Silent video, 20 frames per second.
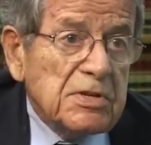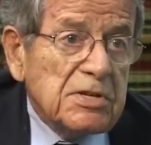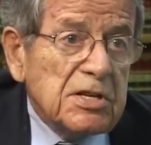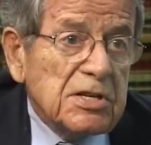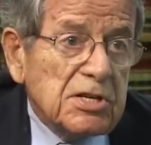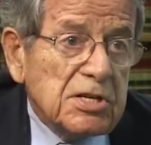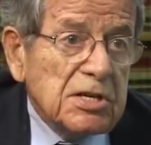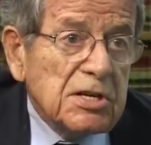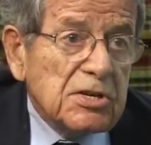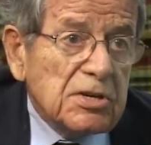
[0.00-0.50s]

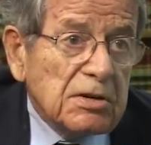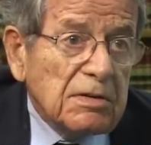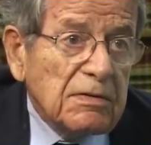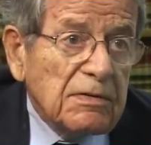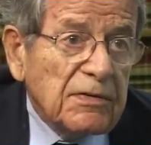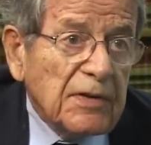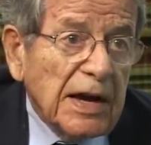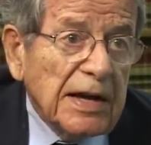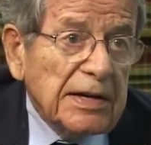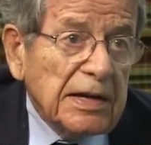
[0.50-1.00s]

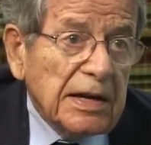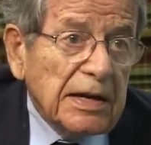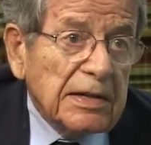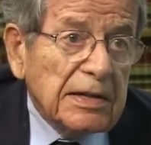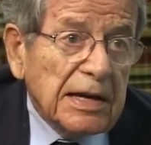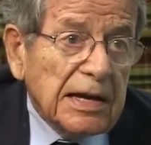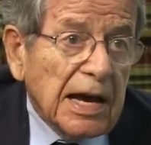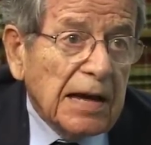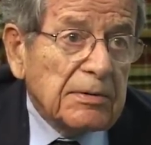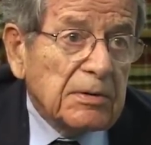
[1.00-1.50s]
decision finding
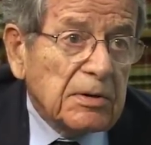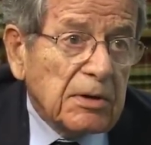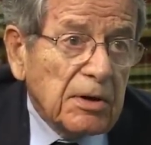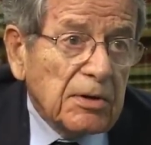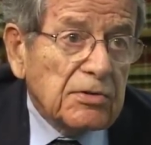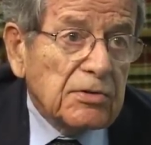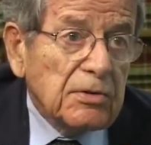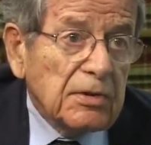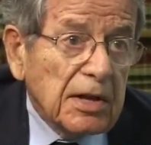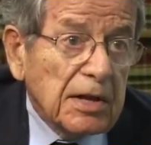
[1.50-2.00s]
the
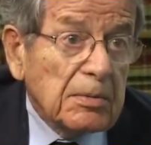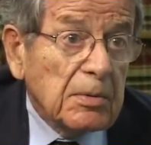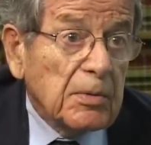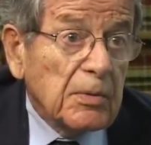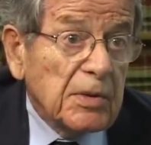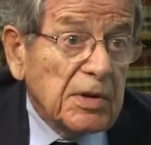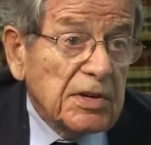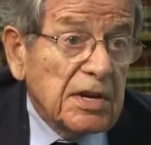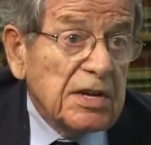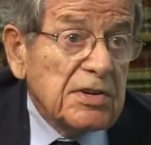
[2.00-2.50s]
Agricultural Labor
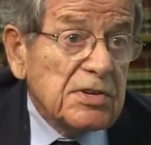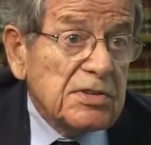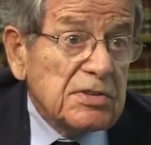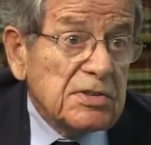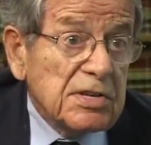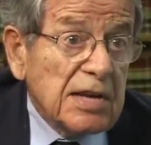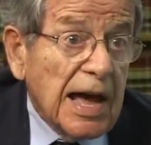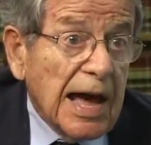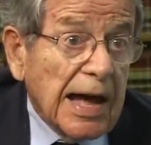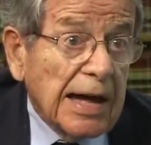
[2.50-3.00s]

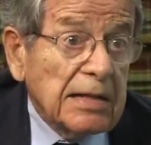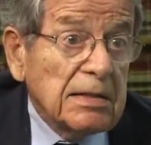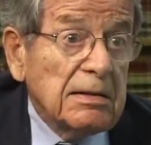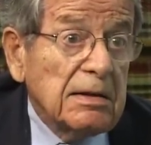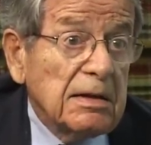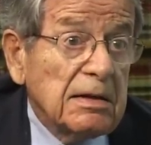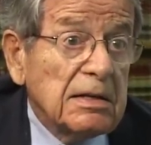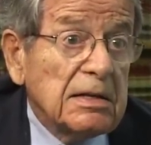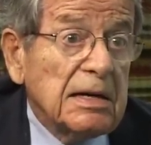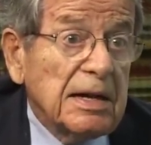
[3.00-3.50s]
Relations Act
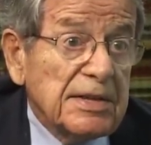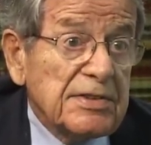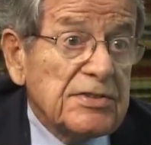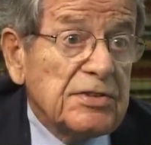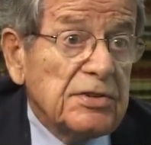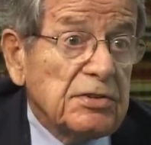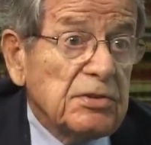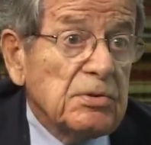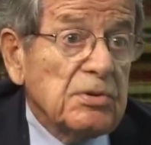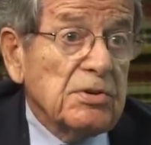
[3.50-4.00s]

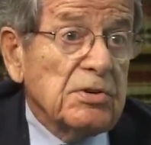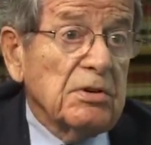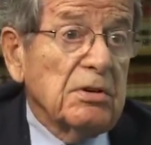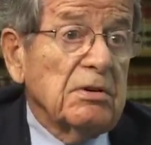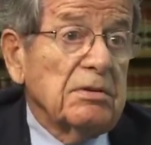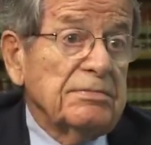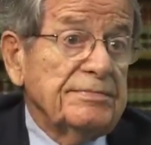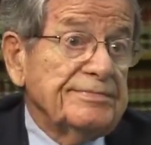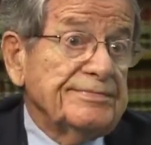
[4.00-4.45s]
constitutional.